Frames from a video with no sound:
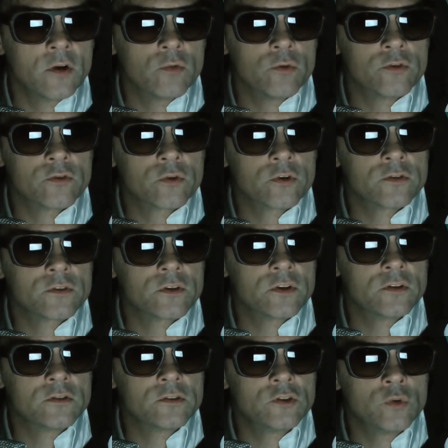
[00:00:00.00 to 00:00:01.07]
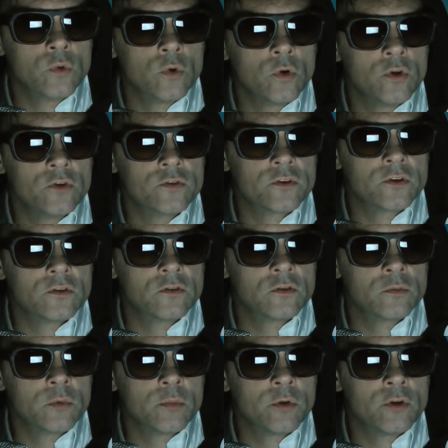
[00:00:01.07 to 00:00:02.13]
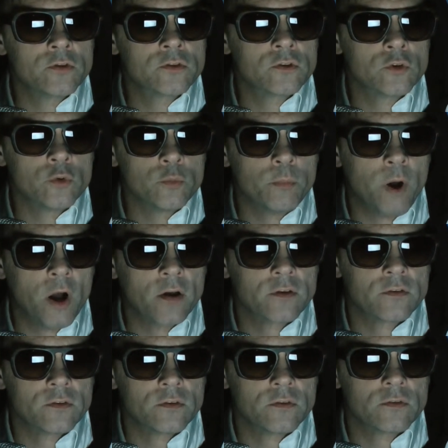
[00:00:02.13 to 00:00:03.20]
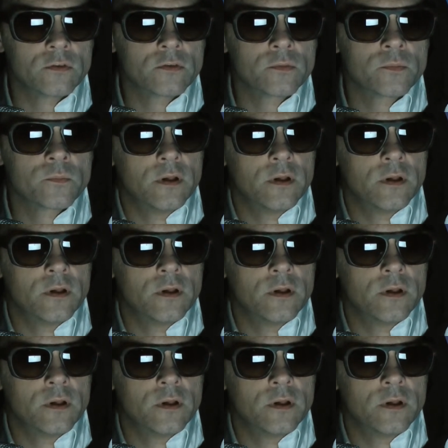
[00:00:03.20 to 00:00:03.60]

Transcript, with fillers: Resources, tools, consumables, loot boxes.